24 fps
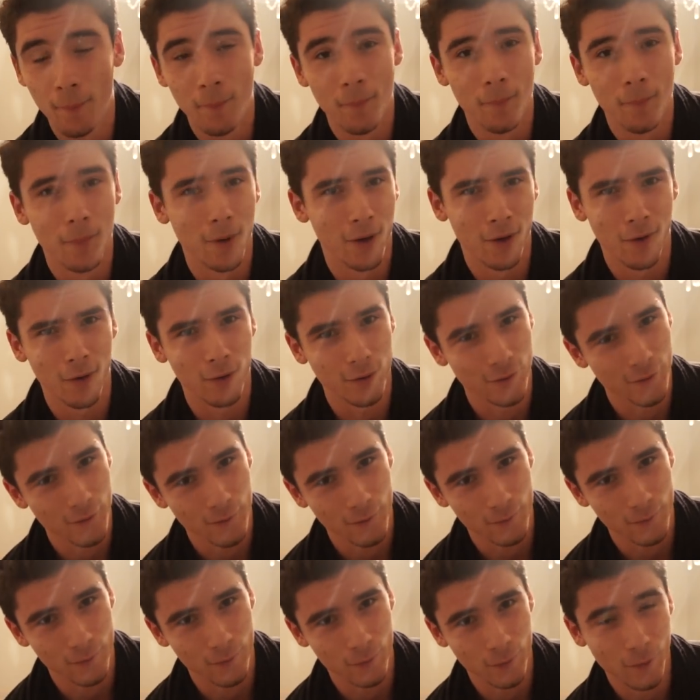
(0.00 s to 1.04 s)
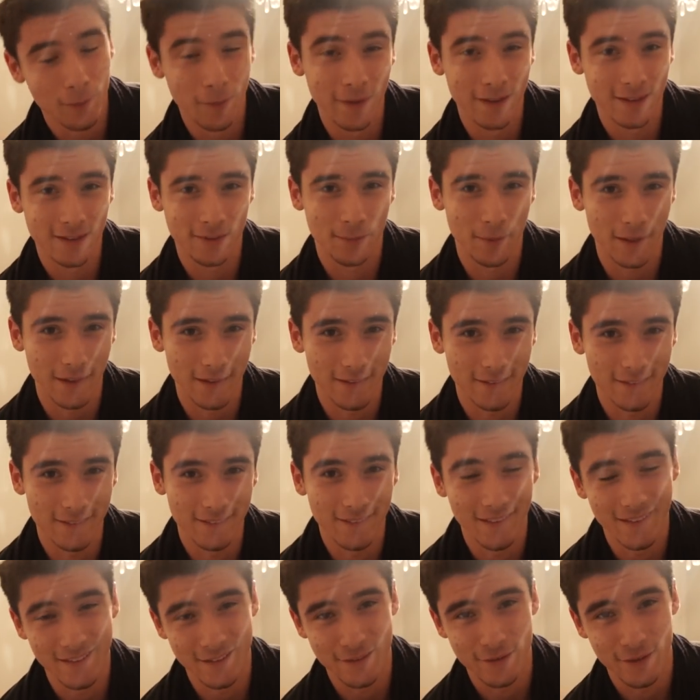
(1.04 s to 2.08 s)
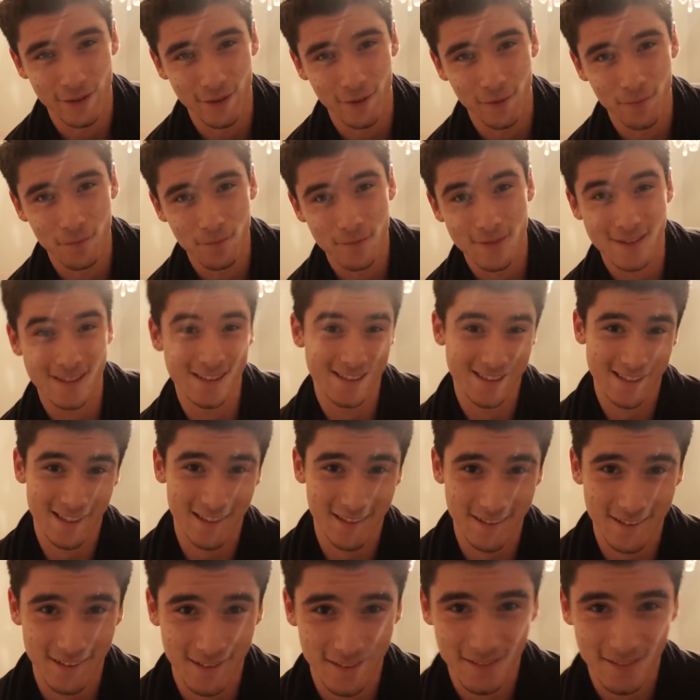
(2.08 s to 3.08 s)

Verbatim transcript: but all will be explained in this video, so let's get into